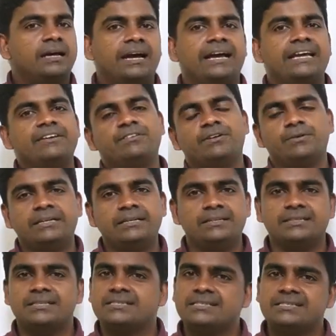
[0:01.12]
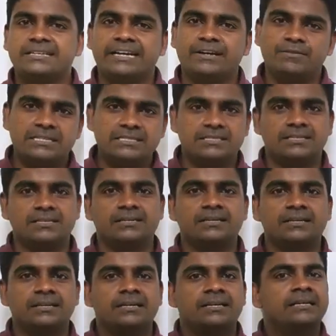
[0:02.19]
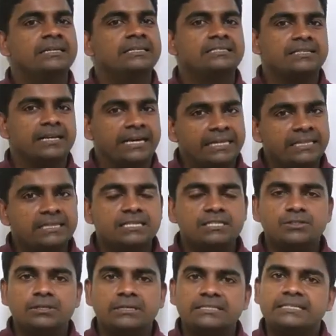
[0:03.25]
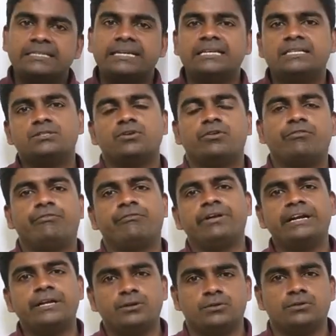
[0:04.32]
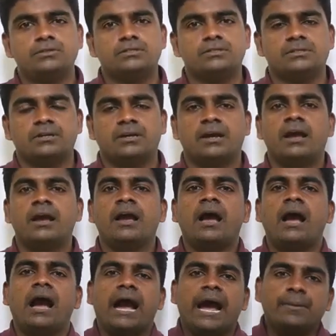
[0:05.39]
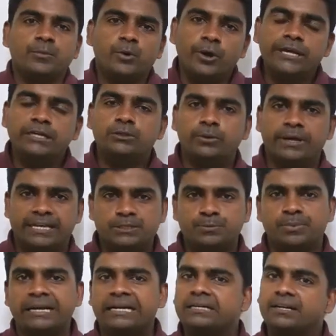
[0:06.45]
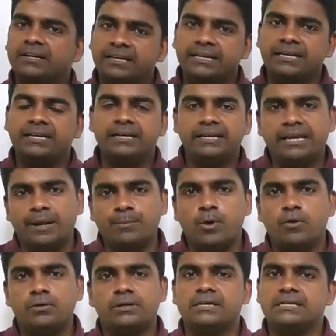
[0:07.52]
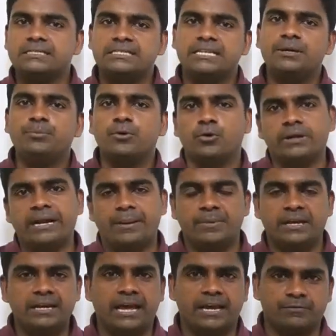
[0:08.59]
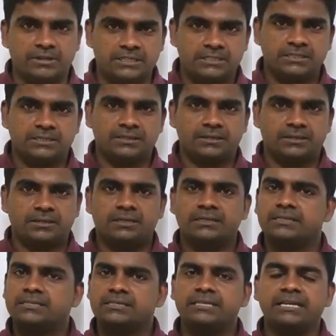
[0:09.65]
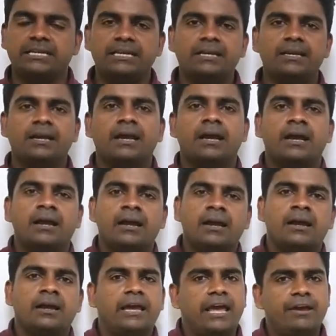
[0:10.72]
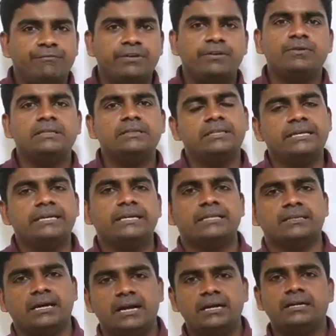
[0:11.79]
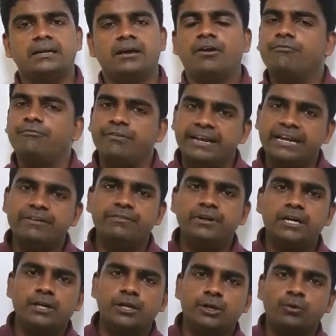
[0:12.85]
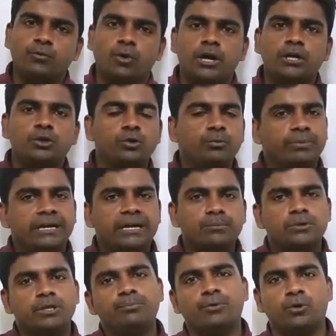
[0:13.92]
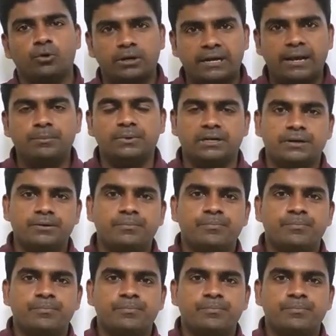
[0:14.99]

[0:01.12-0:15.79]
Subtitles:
Hi everyone, this is Srinivas. So in this series of videos, I am going to explain clearly about C programming language. See, everyone thinking that whenever you want to become the programmer,